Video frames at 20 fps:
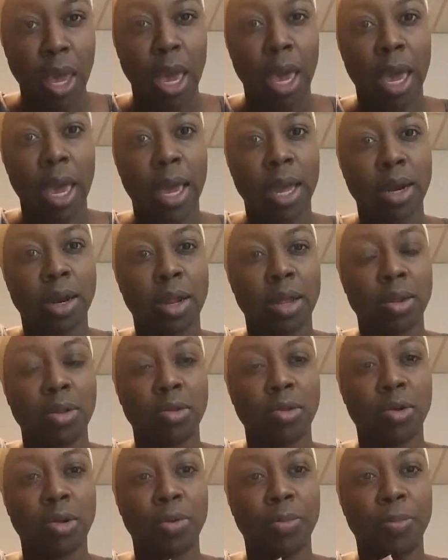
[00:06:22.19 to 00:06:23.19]
And
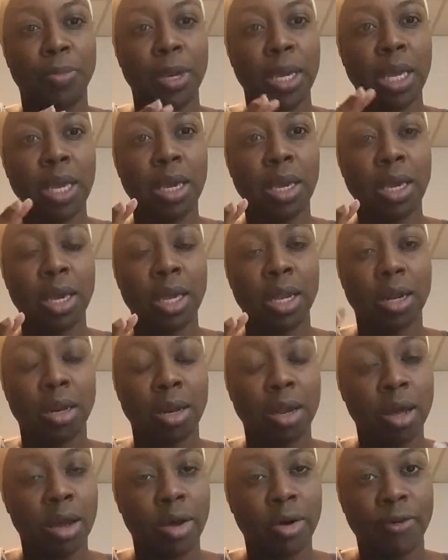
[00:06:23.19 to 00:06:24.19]
to be in
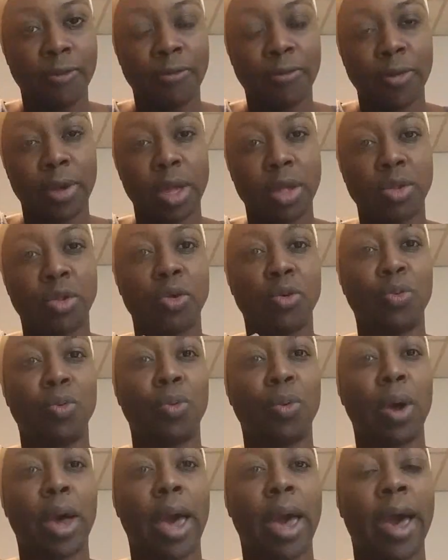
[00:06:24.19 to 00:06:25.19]
love and
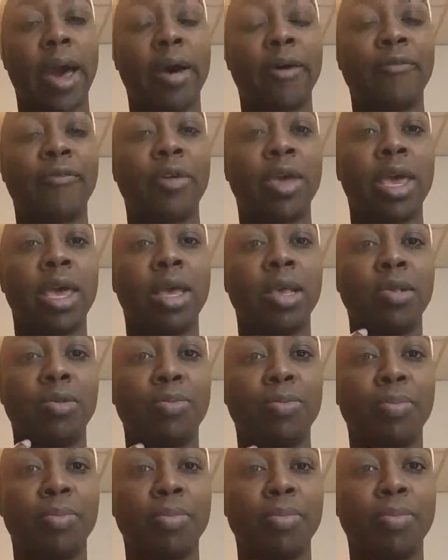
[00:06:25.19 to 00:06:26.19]
to have a
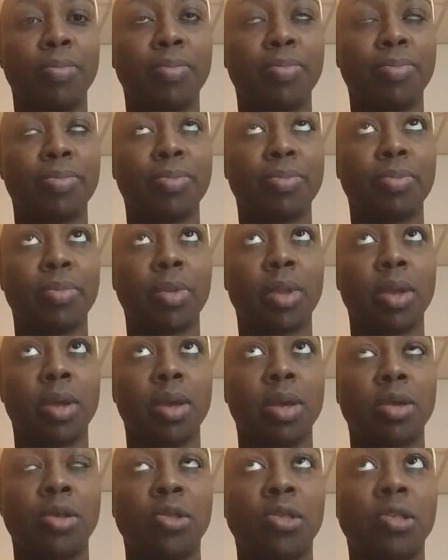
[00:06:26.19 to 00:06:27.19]

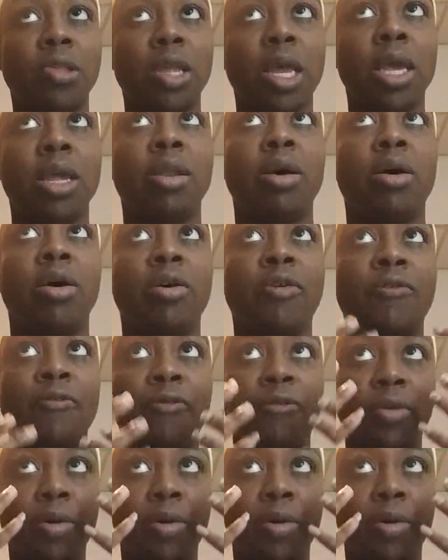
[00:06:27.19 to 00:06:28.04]
state of